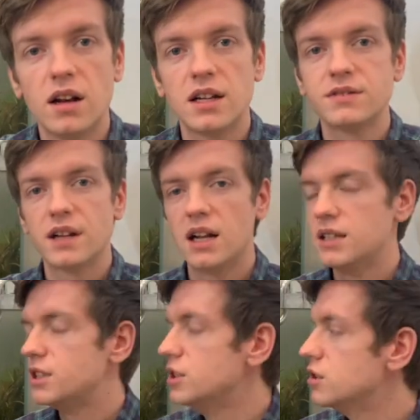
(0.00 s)
last thing I
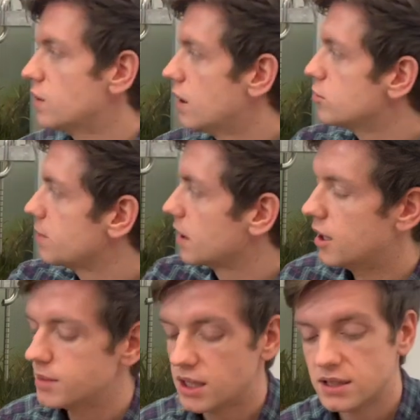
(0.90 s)
like to use when I'm drip
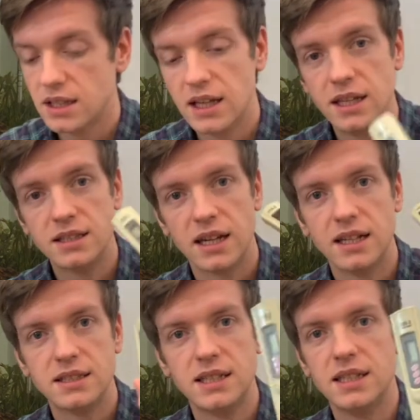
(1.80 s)
acclimatizing is
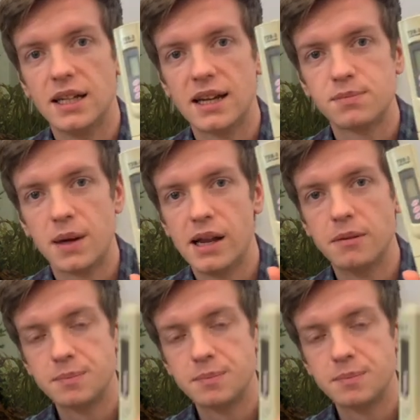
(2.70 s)
a TDS pen.